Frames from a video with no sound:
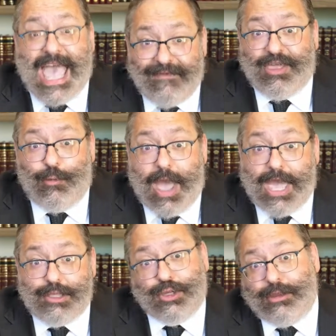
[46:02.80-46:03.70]
a
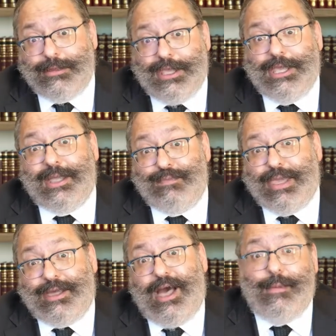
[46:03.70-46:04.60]
heavyweight, certainly he could
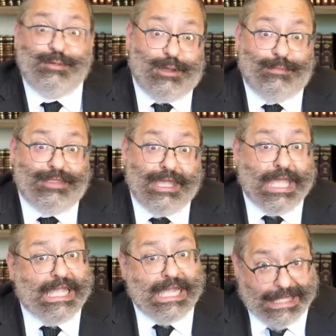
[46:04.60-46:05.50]
pick up
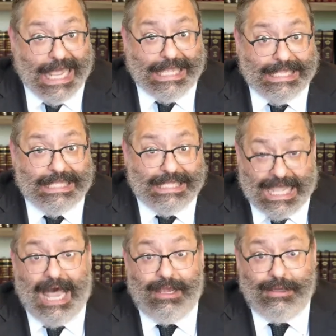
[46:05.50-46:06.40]
something light,
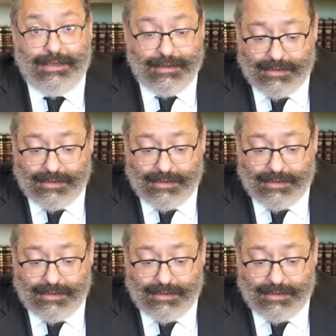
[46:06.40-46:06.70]
Kal.